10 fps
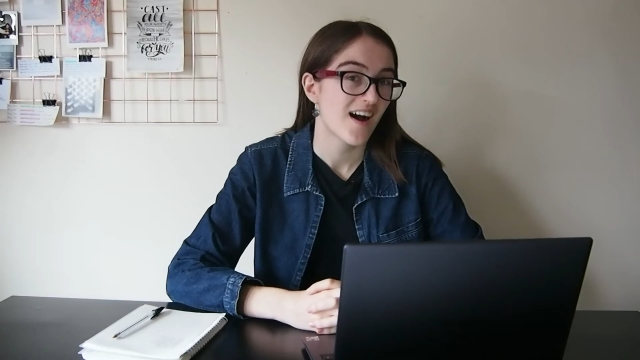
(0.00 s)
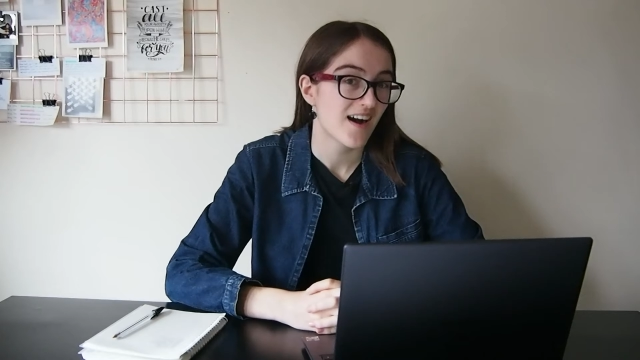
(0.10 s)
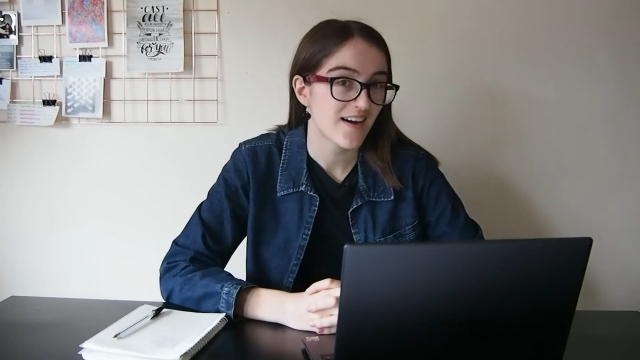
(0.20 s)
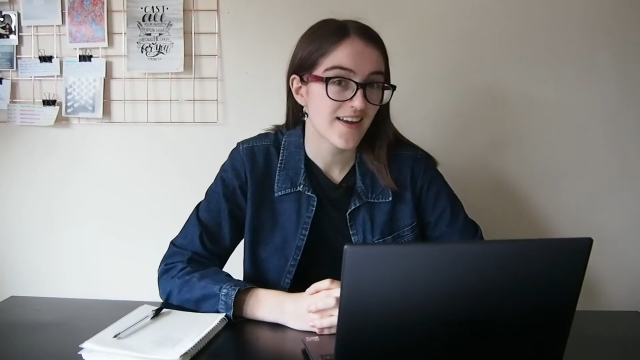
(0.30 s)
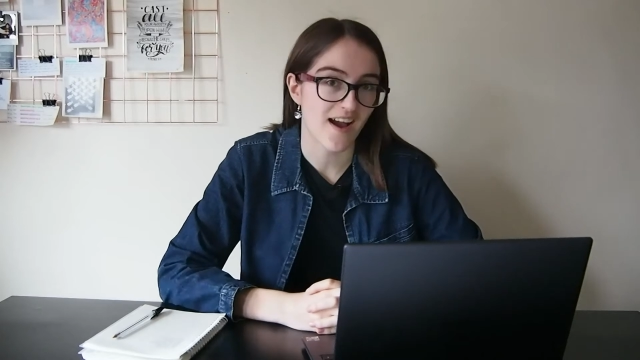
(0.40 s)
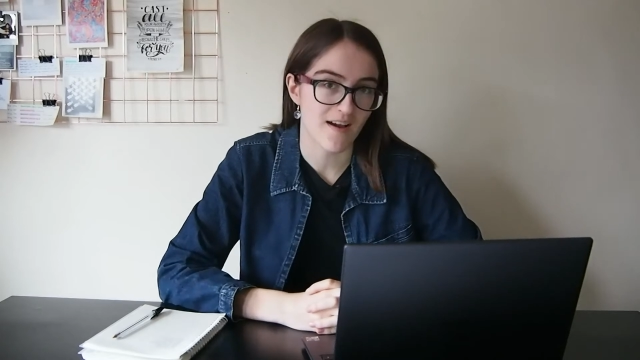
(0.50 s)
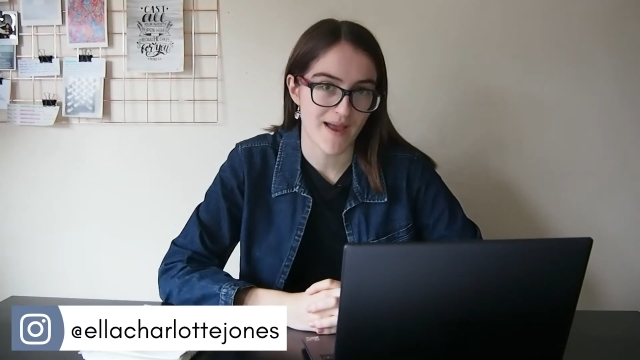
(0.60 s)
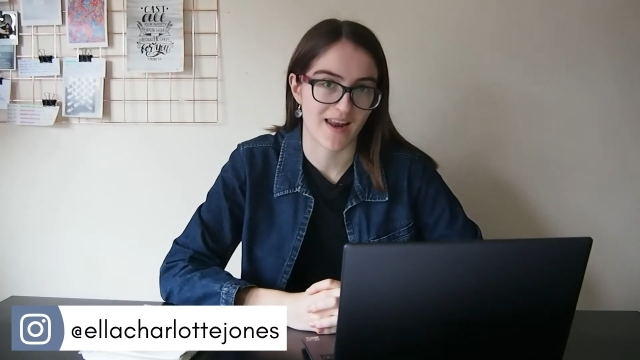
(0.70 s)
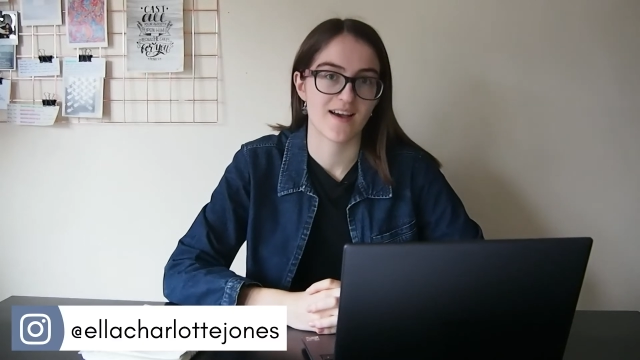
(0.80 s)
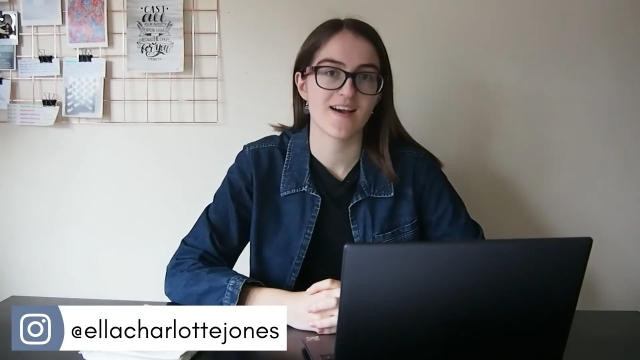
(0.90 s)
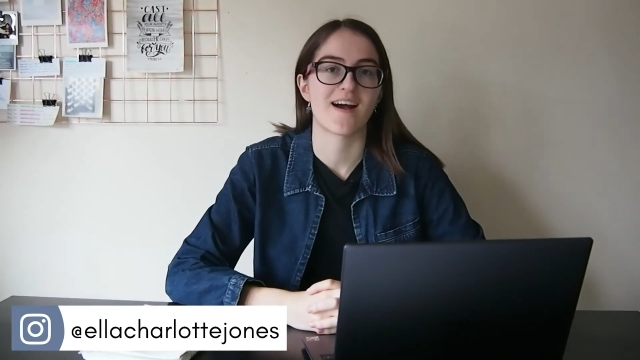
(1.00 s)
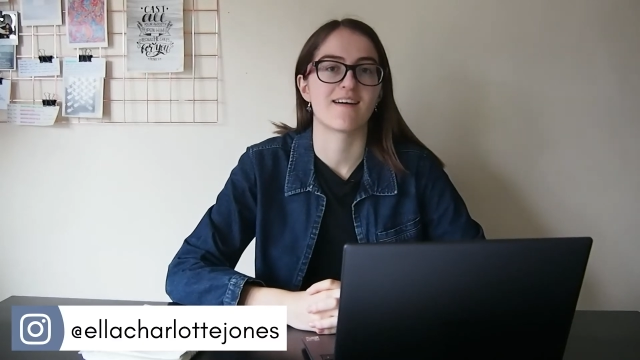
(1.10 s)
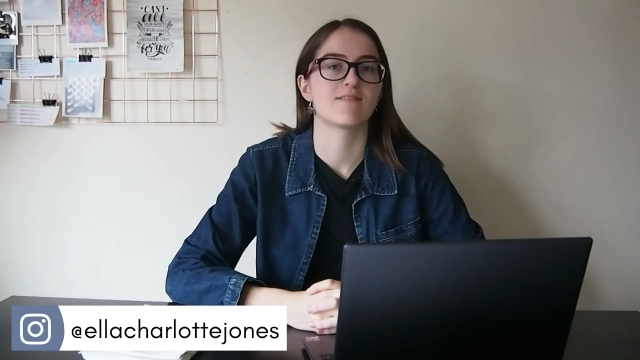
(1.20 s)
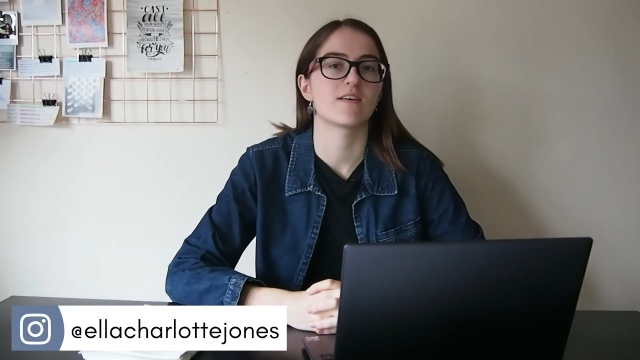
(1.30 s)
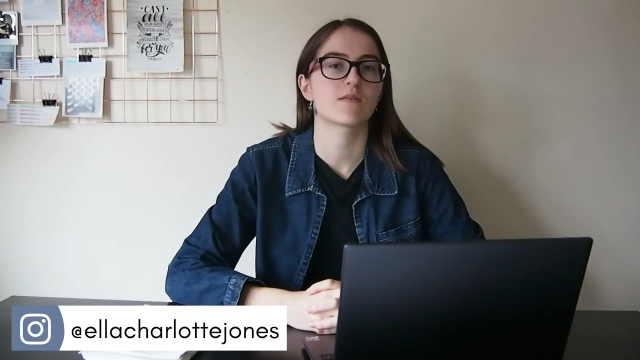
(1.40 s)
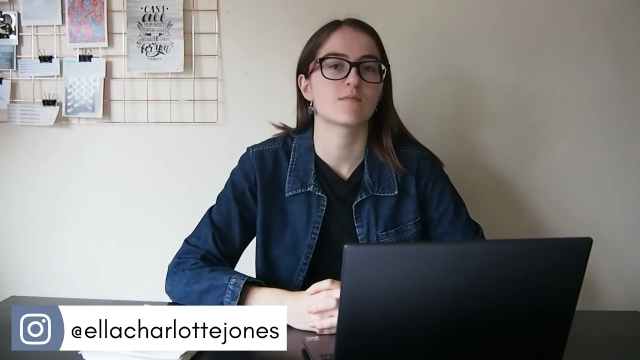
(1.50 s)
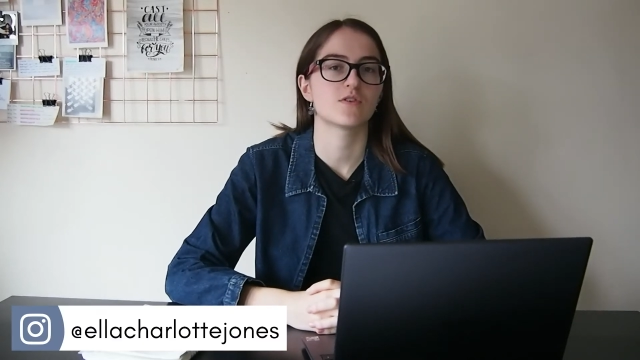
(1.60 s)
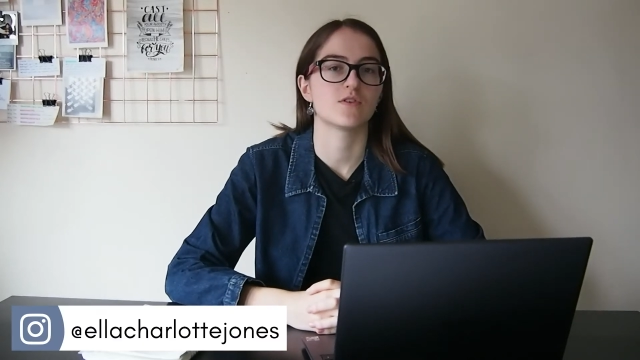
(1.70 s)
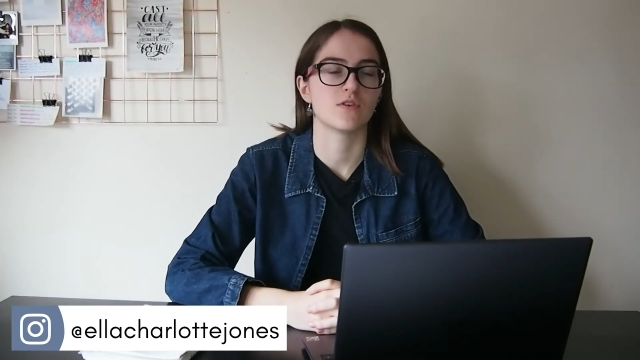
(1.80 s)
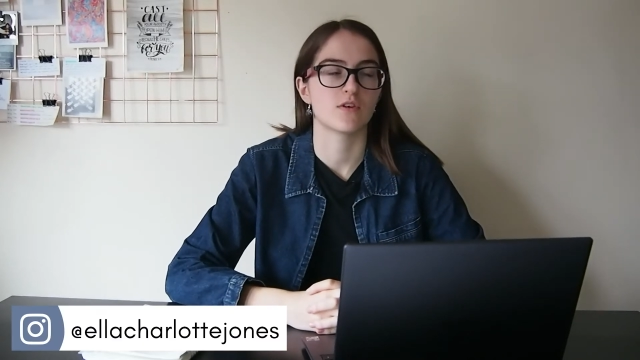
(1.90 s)
Hi, I'm Ella and welcome
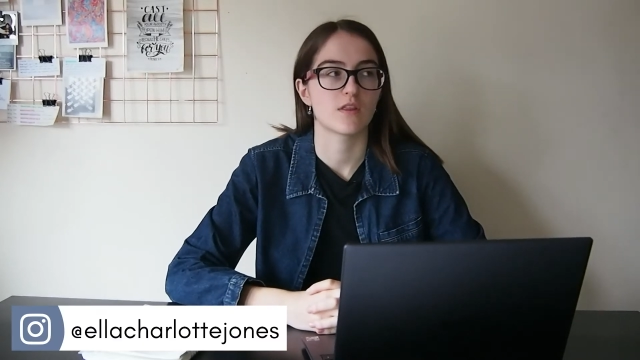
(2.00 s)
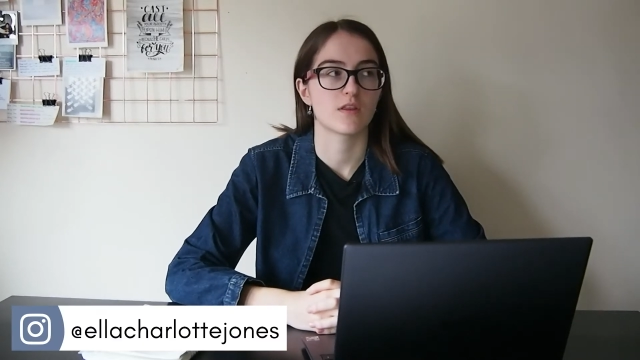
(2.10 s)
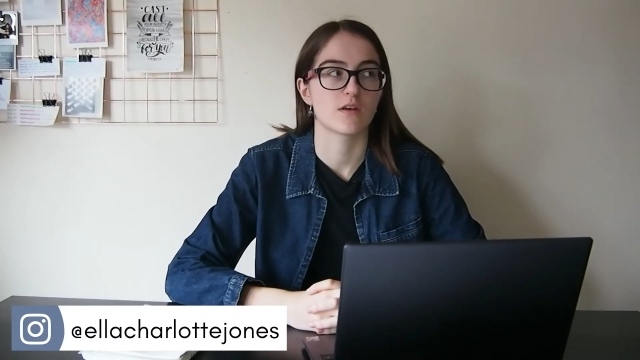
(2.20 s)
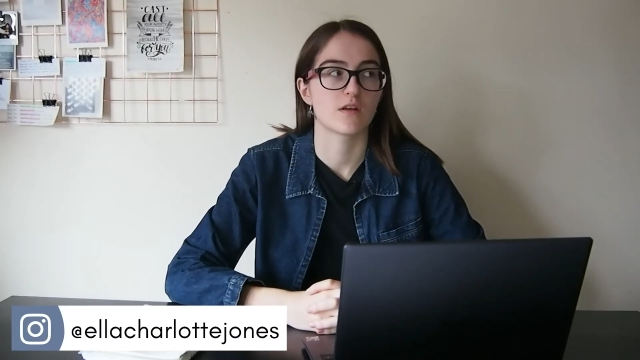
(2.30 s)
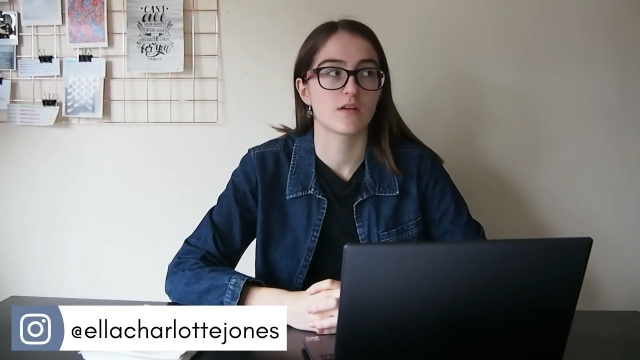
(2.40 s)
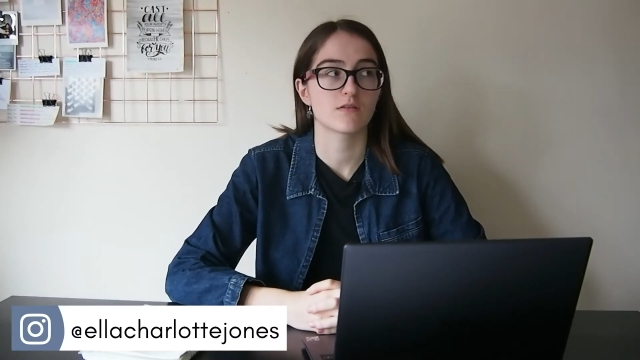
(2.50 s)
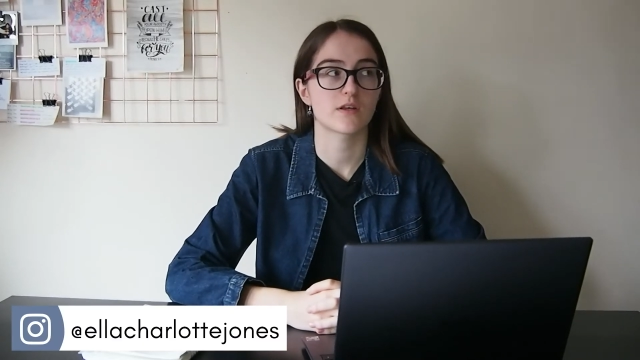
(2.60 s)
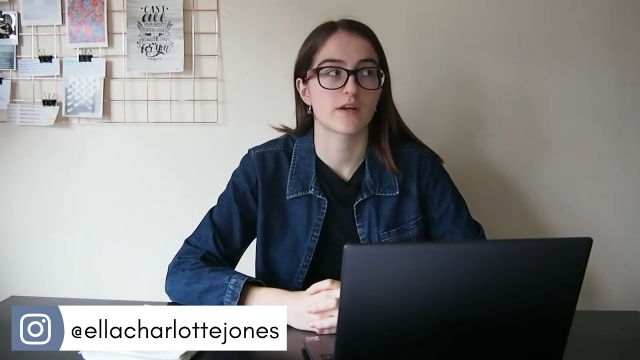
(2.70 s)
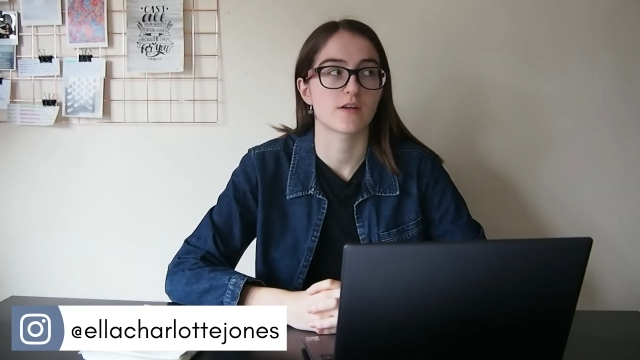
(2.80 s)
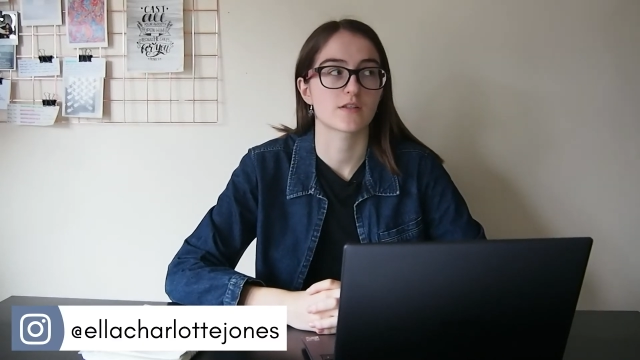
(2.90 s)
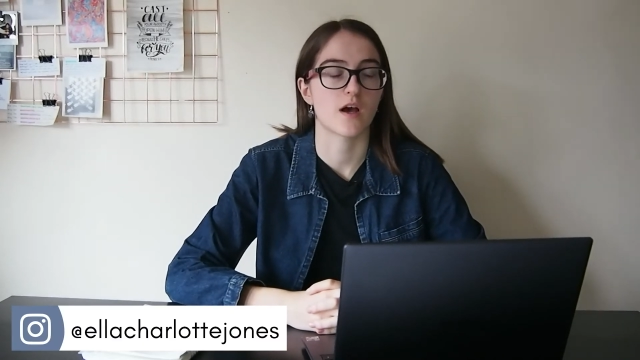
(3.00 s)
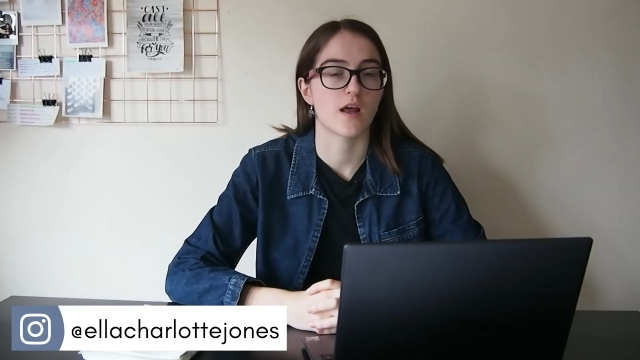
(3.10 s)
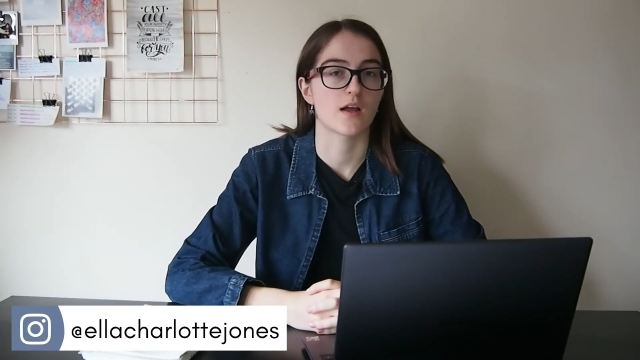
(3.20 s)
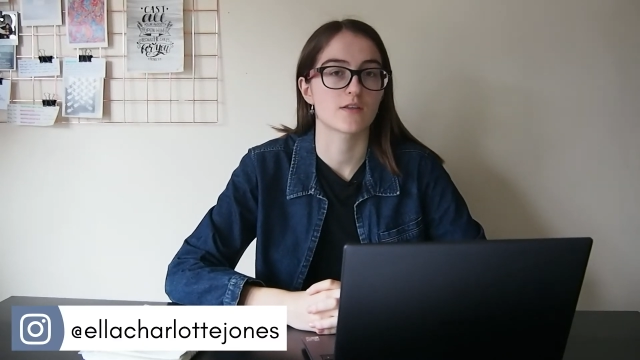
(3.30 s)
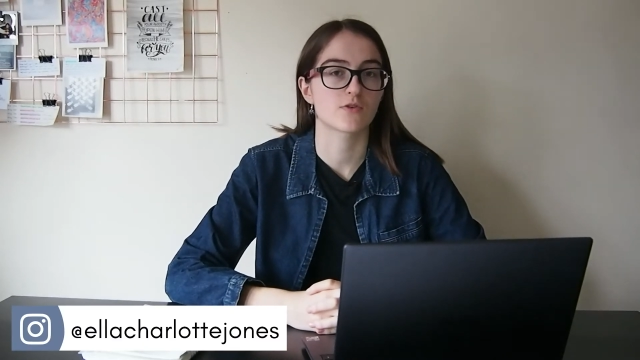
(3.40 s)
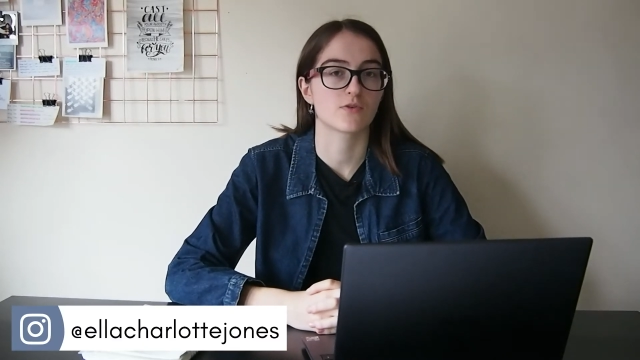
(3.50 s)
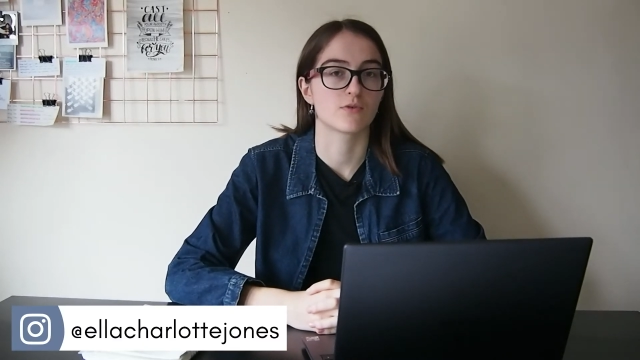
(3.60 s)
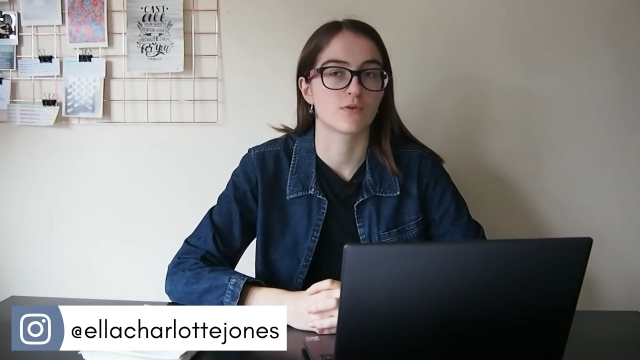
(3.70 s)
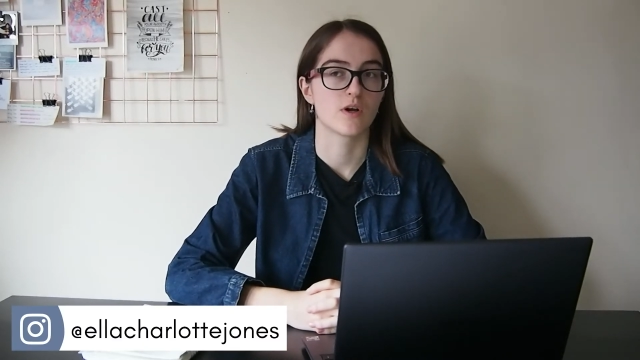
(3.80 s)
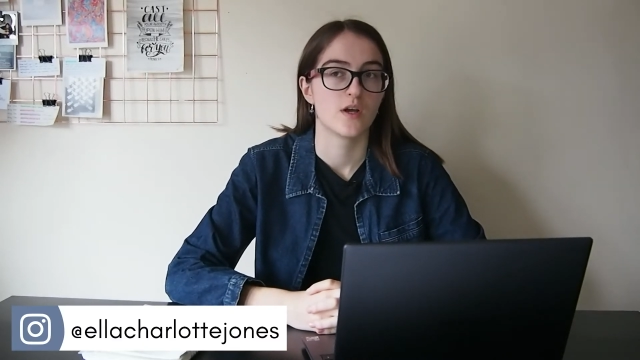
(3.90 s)
to the little series that I like to
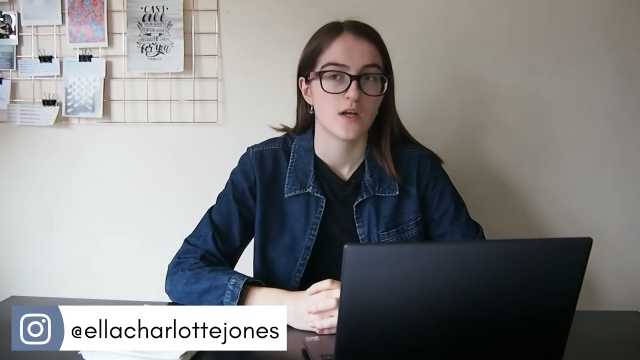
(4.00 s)
call